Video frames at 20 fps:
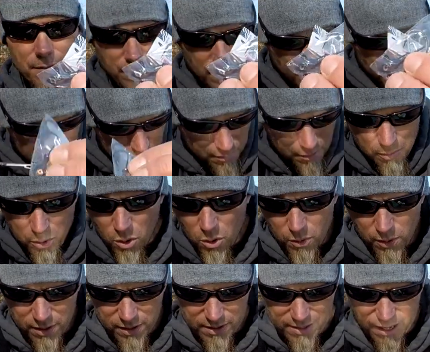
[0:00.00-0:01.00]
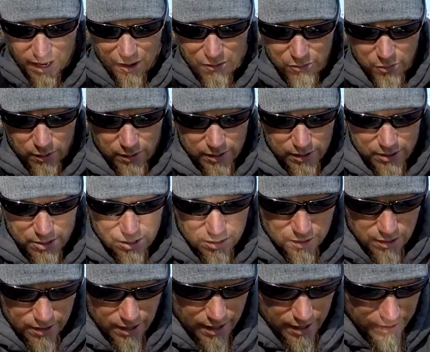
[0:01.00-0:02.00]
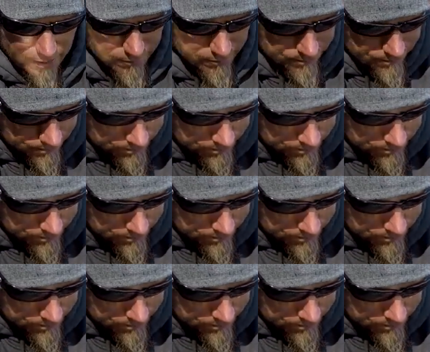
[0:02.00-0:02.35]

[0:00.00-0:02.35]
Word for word: Um, let me pull one of these out for you, let you look at it.